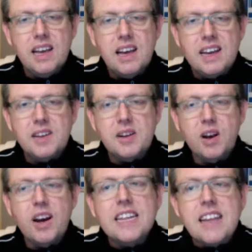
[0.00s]
And there's a
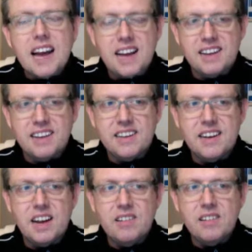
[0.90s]
lot in that.
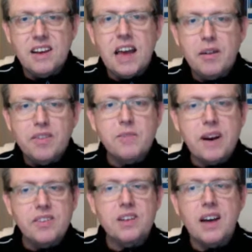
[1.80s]
A healthy
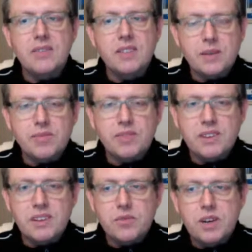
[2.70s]
mother's love is something
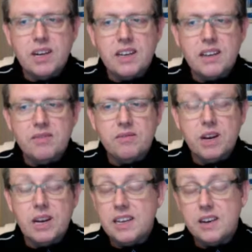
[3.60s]
that is really,
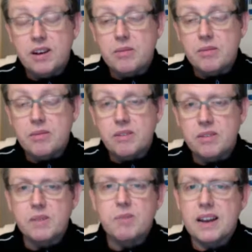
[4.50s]
really incredible on
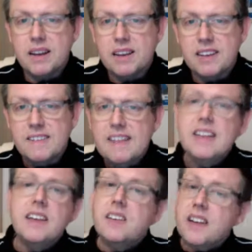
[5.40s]
this planet.
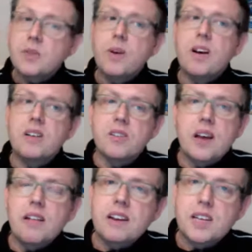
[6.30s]
So that's where I got
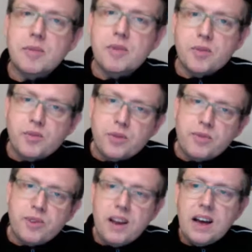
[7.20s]
total acceptance from
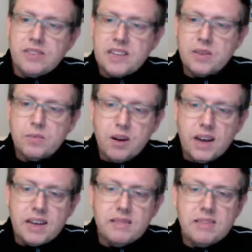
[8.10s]
for love, and that's
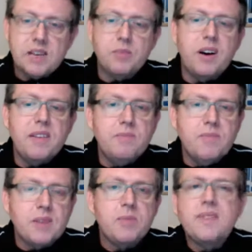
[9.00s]
my
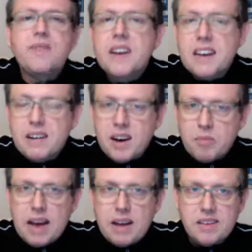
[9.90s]
feeling
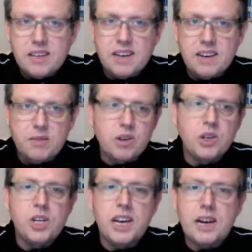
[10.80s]
about it, and I want to
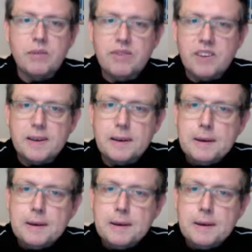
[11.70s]
share that with you.